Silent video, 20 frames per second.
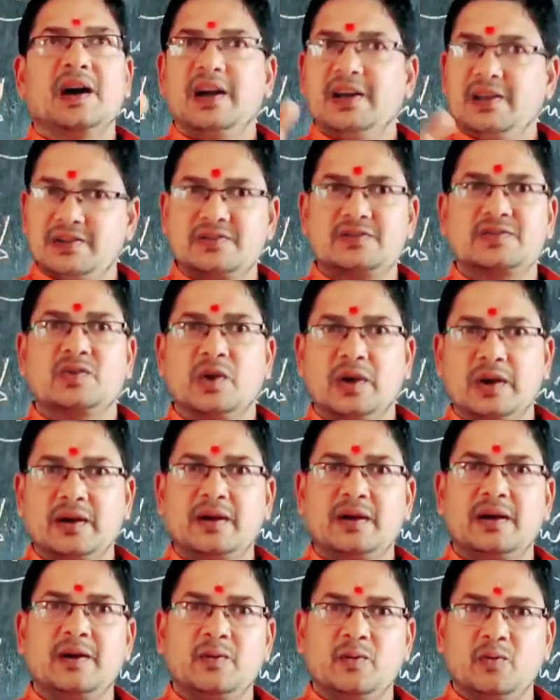kinds,
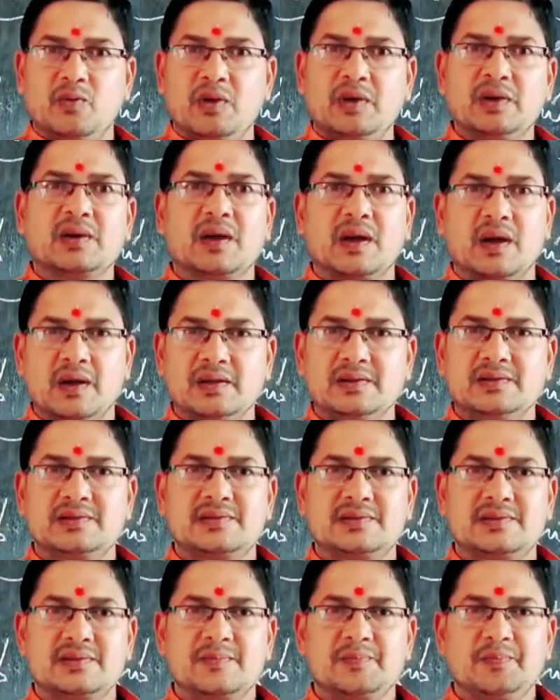101
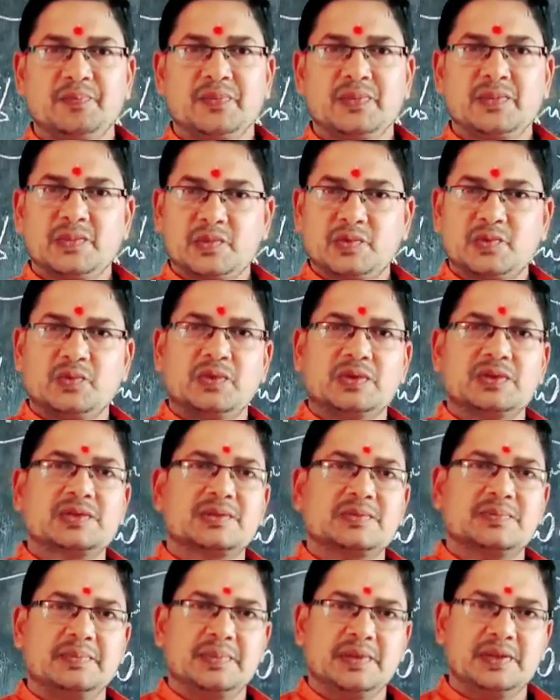kinds
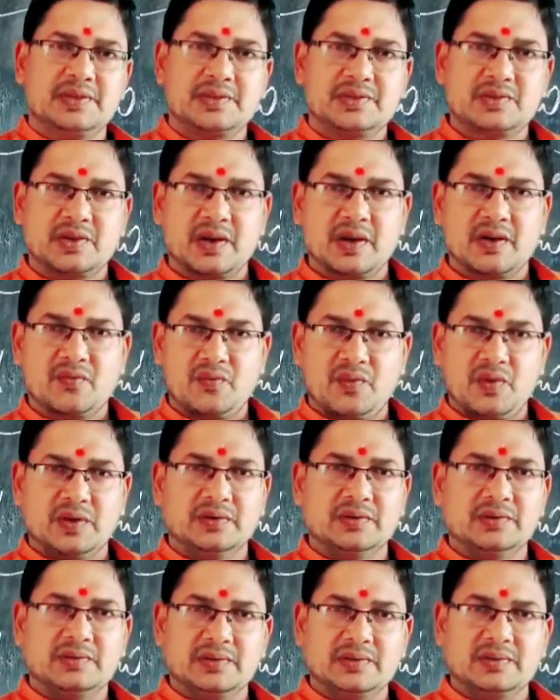towards ministerial
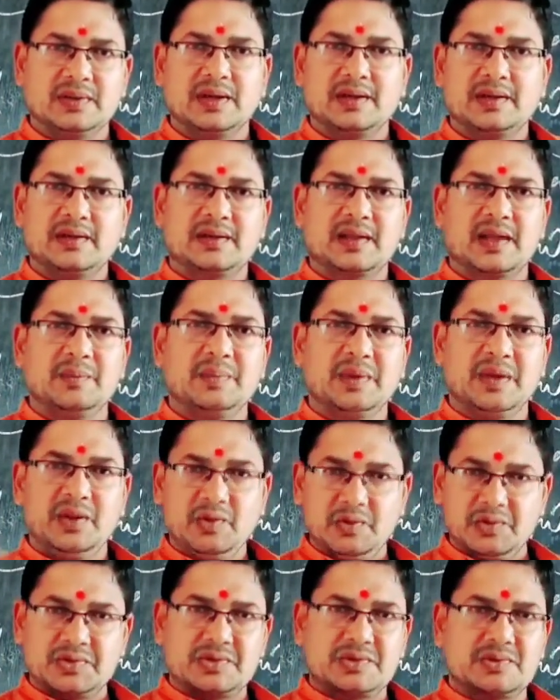fund, that it can be
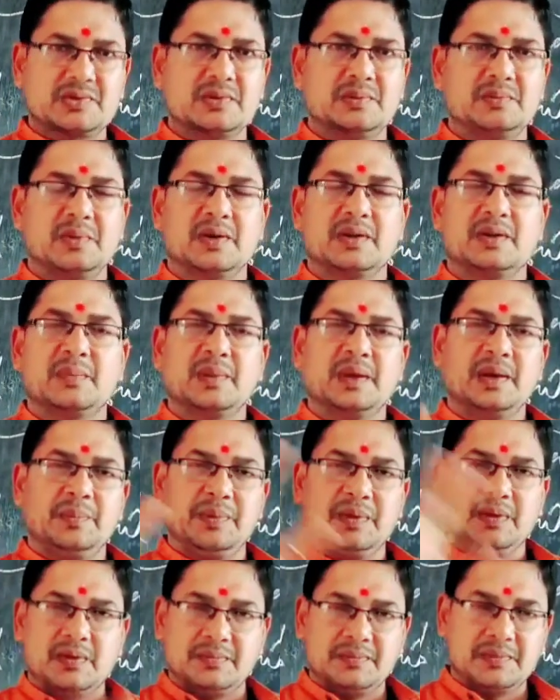used for the
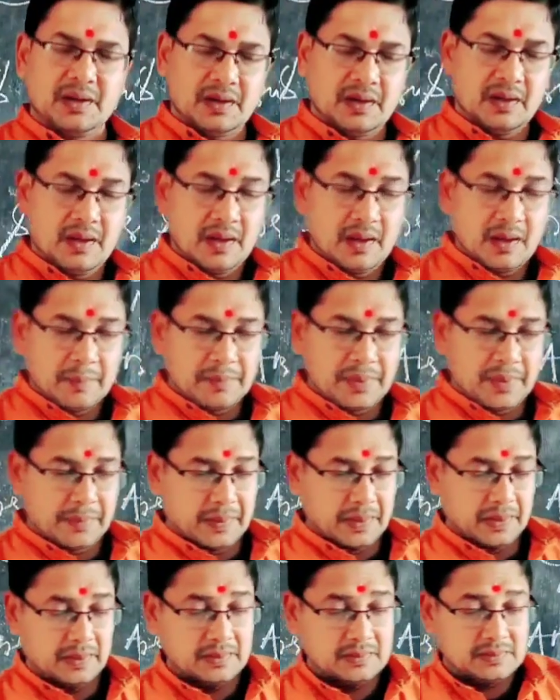benefit of the
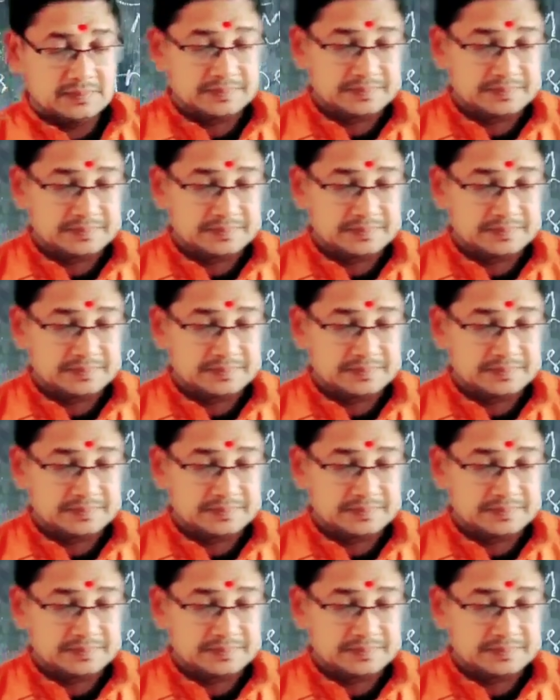people.